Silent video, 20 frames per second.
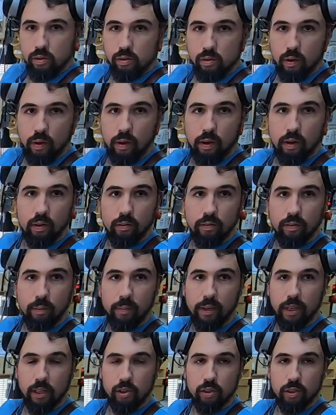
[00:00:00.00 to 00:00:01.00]
So I don't know if
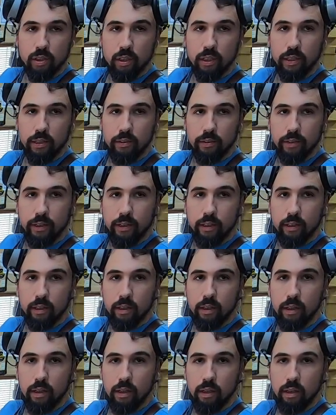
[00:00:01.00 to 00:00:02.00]
I'm catching the glare there.
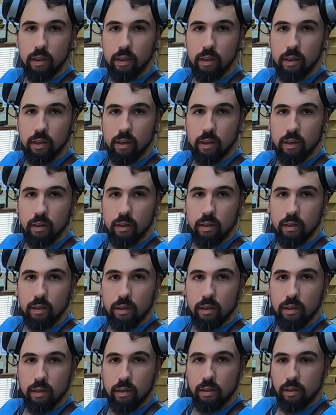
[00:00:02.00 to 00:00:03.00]

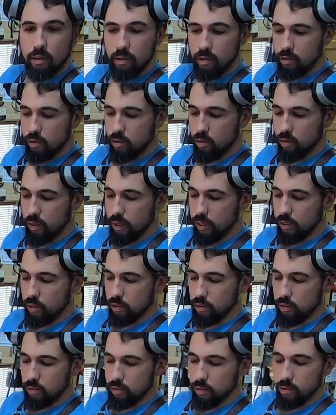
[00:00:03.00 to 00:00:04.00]
Oh yeah. So
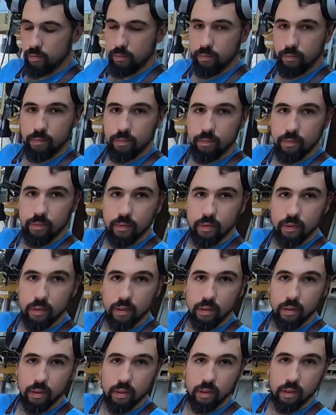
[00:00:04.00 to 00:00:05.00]
that's. But it's looking a lot
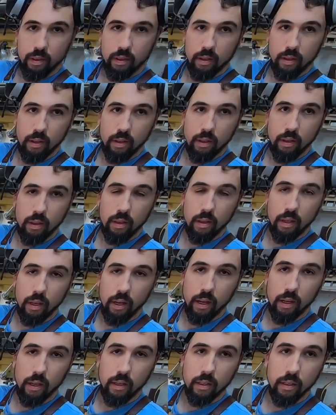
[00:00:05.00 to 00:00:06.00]
more. Uh,
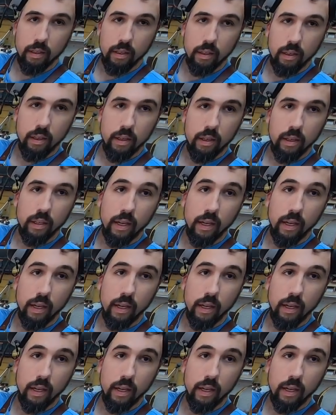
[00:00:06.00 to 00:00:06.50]
yeah. Mirror-like.